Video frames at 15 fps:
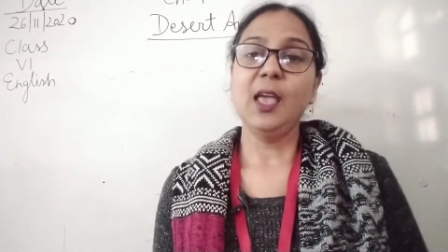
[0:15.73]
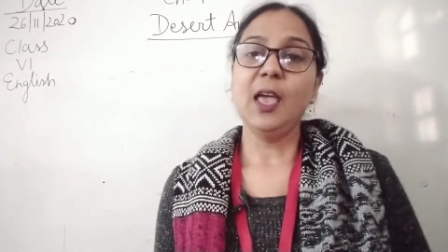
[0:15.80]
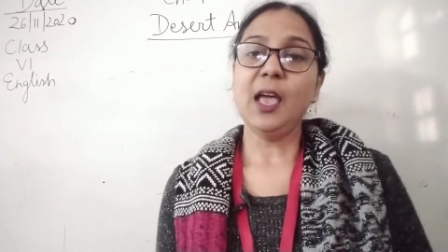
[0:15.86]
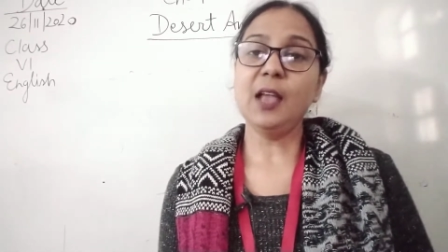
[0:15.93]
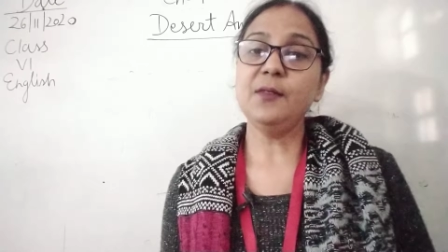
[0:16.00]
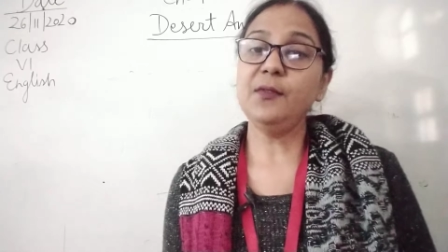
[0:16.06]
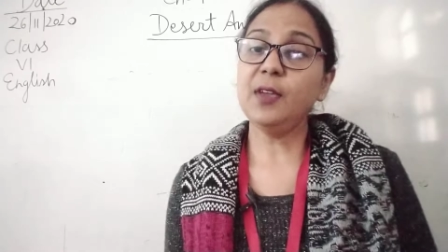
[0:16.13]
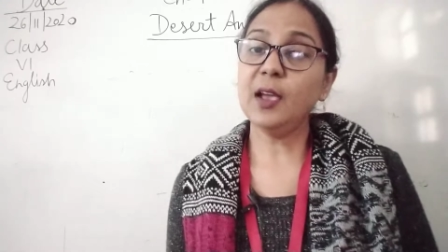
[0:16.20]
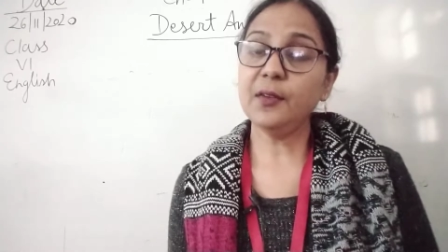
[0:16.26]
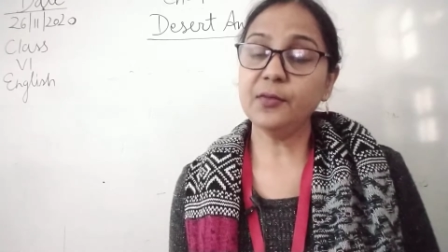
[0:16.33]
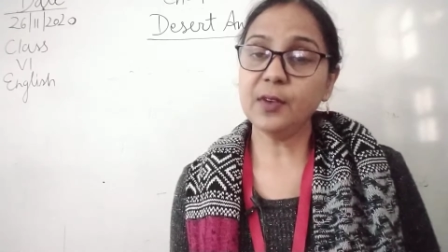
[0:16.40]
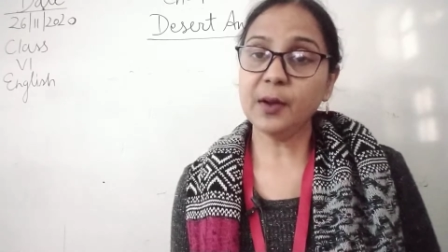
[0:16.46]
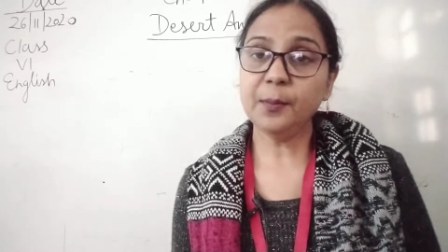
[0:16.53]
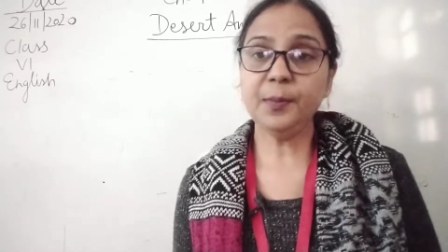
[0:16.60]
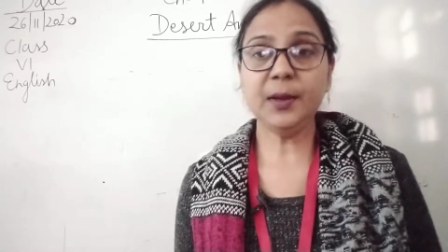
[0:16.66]
And we
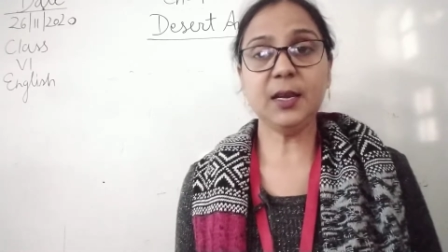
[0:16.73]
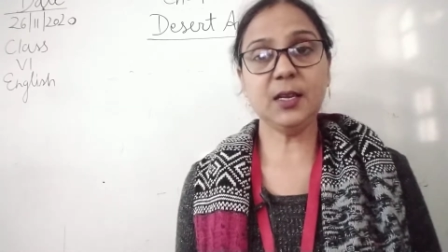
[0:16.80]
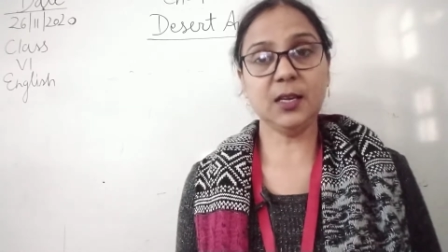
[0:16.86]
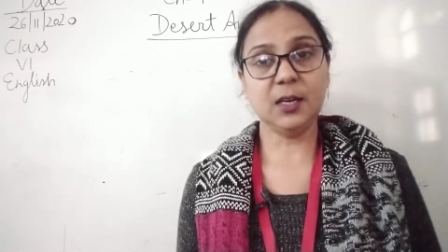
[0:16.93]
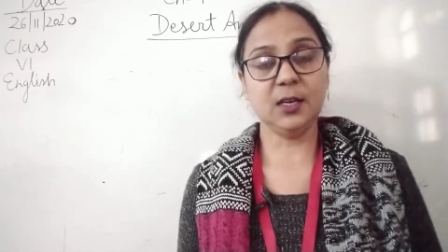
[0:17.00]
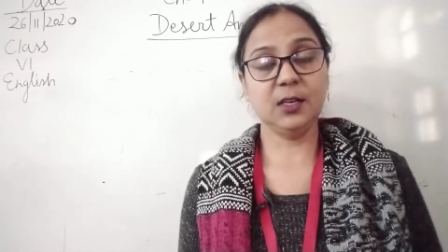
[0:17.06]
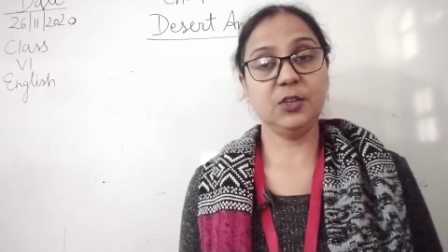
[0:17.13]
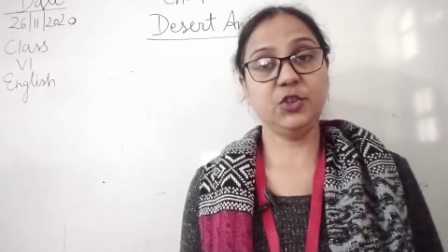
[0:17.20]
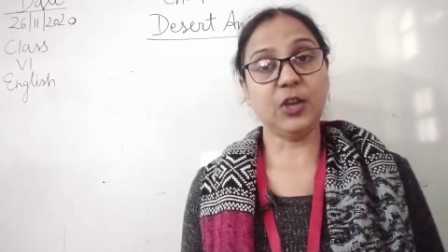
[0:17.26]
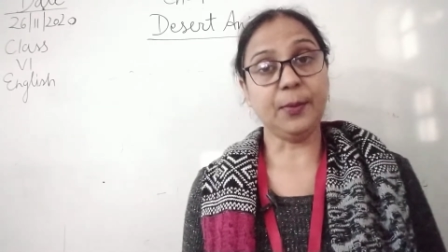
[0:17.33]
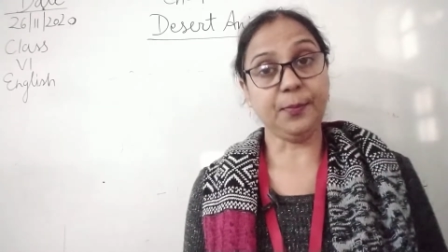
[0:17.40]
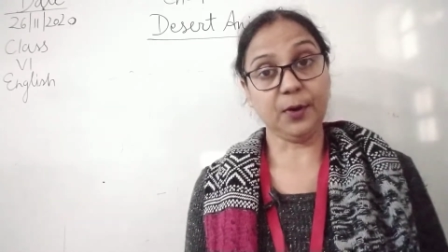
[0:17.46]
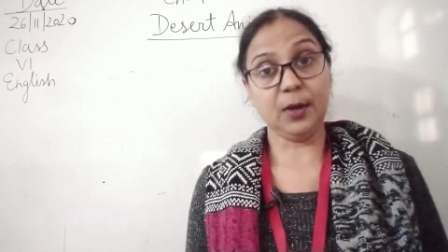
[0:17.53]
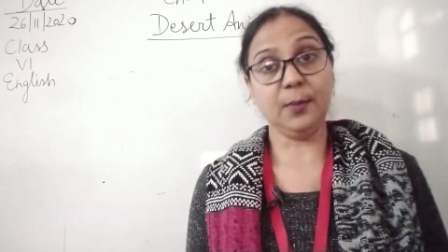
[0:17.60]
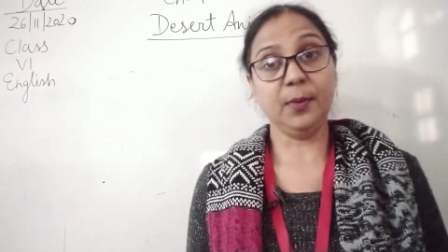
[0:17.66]
have completed
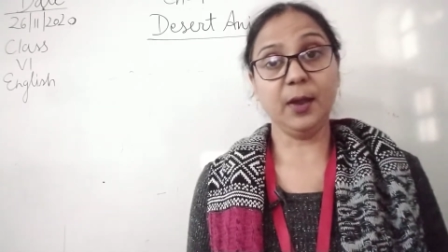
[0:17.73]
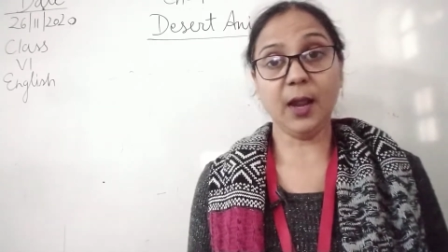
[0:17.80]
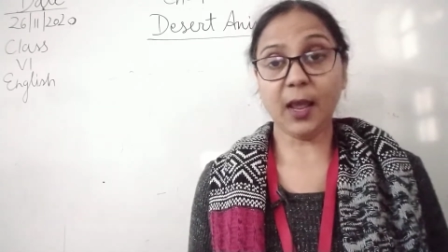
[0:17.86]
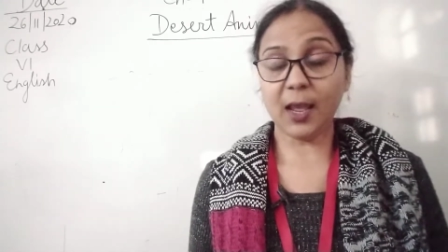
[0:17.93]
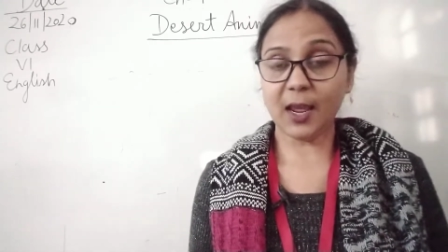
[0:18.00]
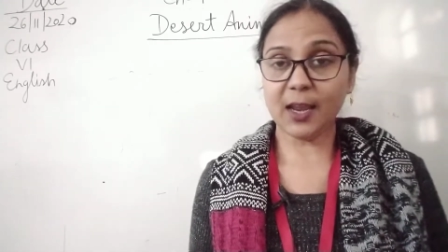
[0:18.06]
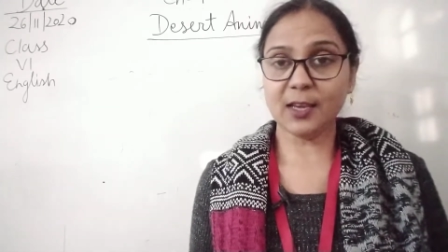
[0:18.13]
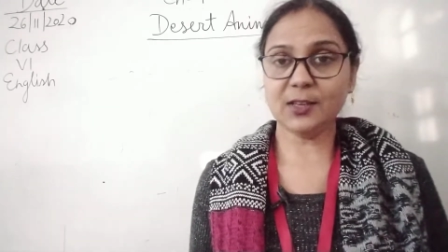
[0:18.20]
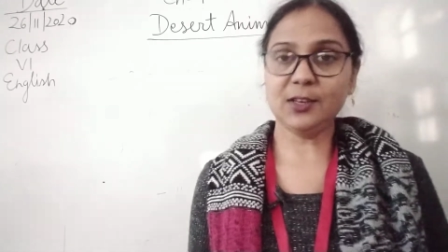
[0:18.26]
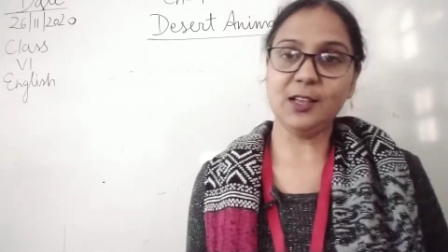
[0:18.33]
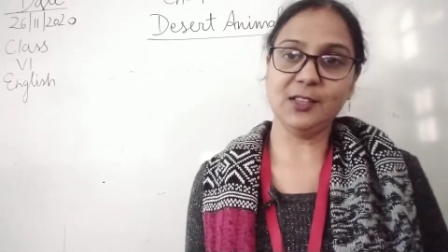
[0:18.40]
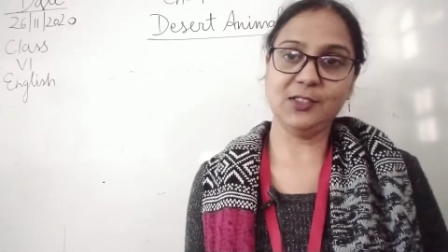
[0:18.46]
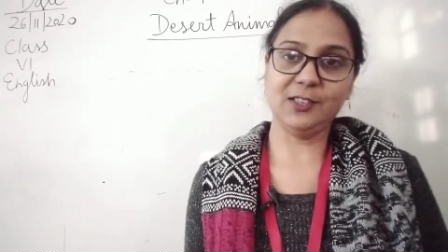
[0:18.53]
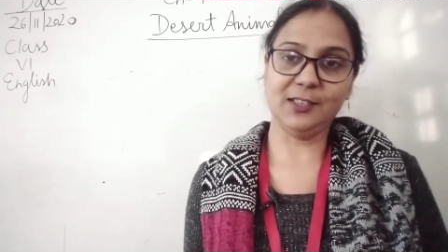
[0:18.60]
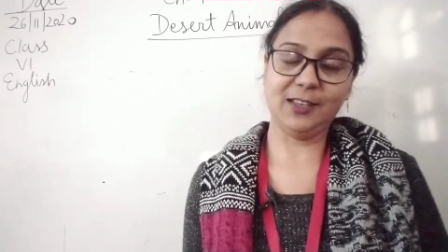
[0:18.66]
chapter number 8
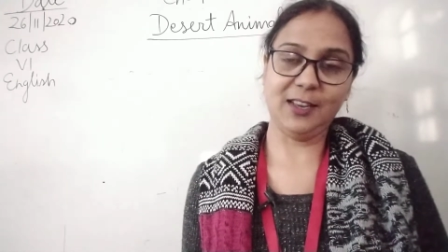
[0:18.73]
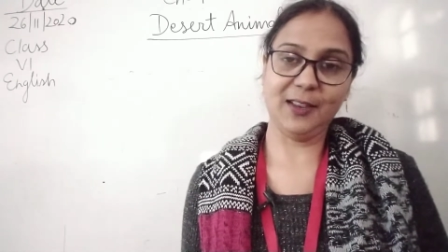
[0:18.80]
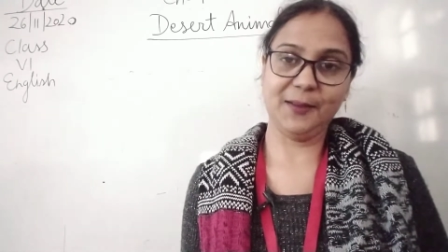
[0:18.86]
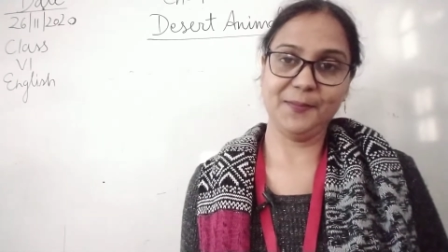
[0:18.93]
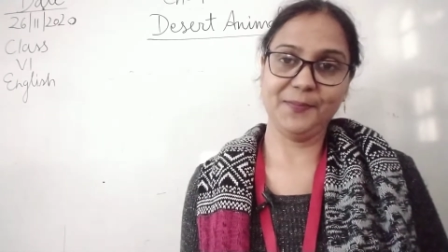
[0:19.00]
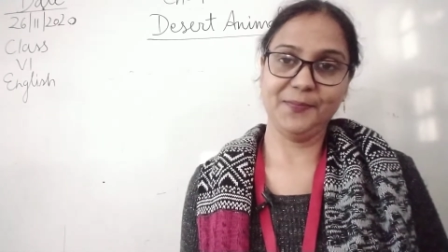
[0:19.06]
yesterday.